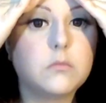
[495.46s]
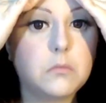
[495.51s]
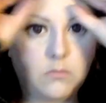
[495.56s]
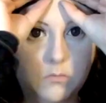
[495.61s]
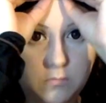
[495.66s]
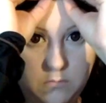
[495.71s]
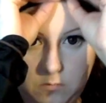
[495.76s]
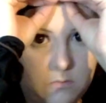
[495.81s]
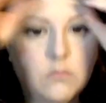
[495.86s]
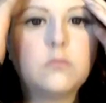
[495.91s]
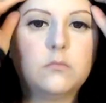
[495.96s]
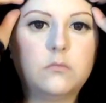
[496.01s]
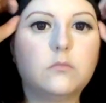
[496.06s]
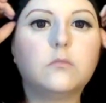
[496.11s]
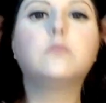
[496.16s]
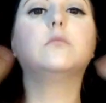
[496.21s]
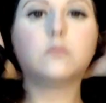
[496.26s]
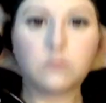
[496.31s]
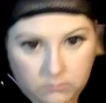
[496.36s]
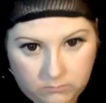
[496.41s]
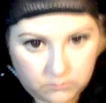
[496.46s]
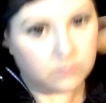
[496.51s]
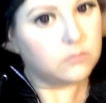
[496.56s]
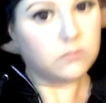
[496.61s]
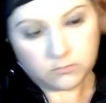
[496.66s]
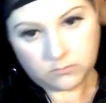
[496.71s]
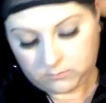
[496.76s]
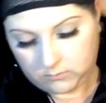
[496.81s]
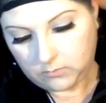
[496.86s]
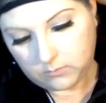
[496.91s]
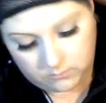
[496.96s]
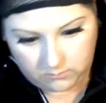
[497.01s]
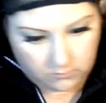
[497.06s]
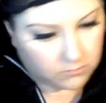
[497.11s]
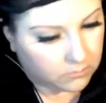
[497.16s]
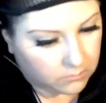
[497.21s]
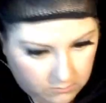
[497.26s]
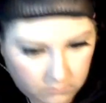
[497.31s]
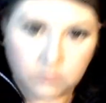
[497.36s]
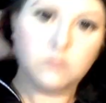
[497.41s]
2 or 3 wig caps to flatten
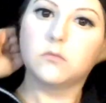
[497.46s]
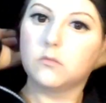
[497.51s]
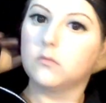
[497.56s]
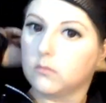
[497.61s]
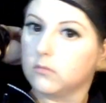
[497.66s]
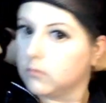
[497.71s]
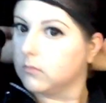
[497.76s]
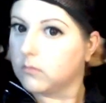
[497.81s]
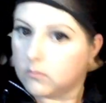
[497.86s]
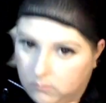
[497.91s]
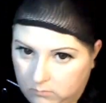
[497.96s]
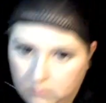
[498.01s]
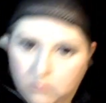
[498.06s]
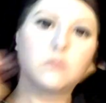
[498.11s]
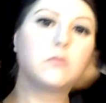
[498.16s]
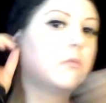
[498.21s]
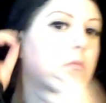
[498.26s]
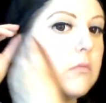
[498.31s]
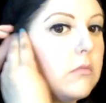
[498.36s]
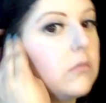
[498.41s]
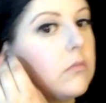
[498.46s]
out my hair even more.